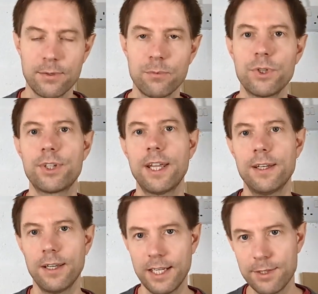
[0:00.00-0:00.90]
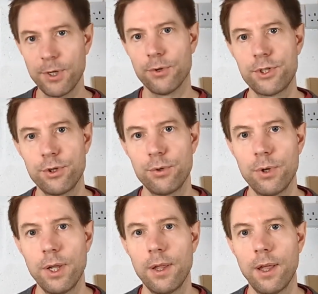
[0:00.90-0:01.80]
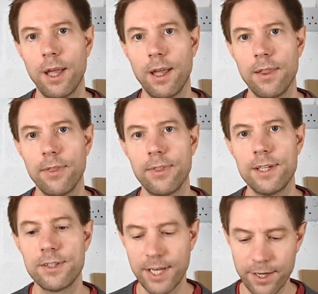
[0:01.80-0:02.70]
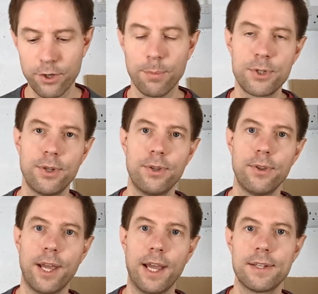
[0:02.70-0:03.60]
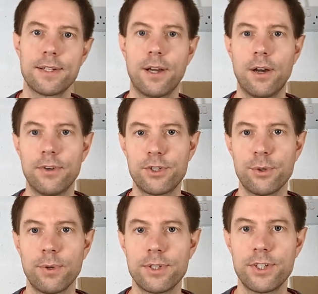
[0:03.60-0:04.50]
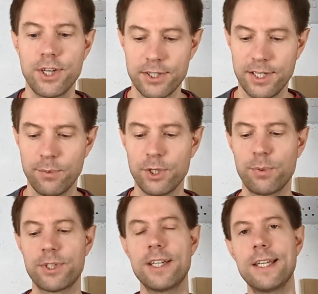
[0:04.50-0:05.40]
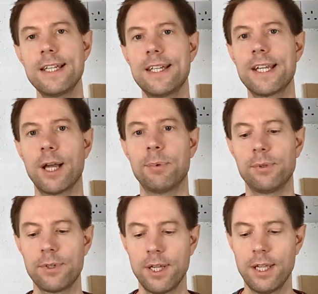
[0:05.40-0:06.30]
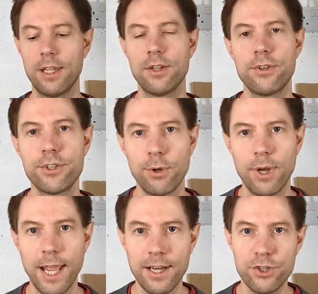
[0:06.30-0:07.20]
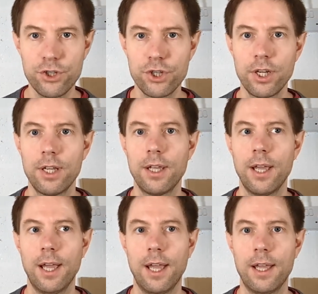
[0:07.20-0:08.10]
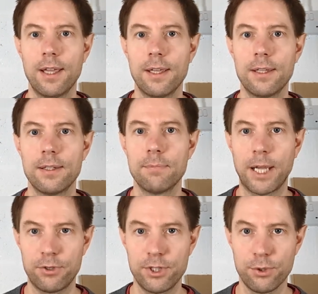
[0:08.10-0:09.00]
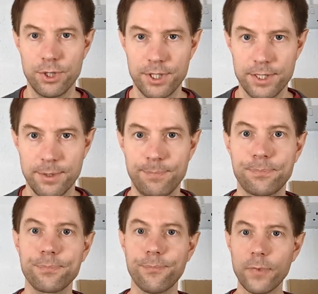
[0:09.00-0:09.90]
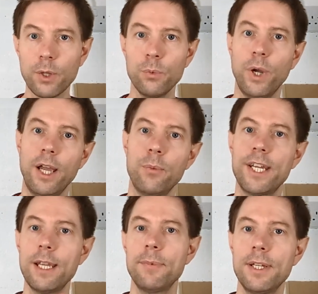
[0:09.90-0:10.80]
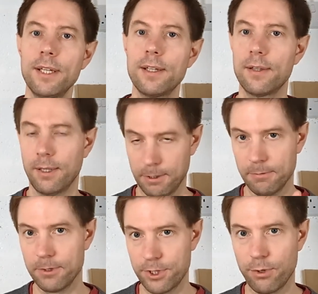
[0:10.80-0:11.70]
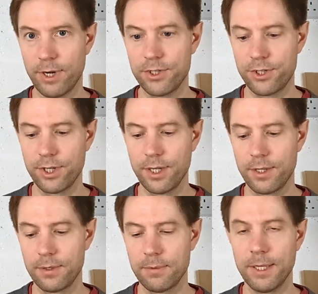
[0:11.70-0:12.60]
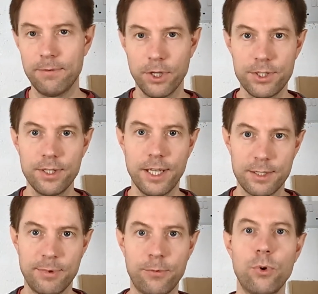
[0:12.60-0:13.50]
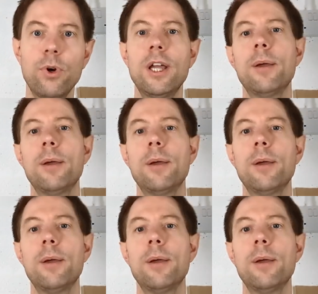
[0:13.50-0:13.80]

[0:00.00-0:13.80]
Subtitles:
which then leads me on to the second option that our installers suggested, which was a DC coupled SolarEdge battery storage system, where we keep the SolarEdge inverter as before,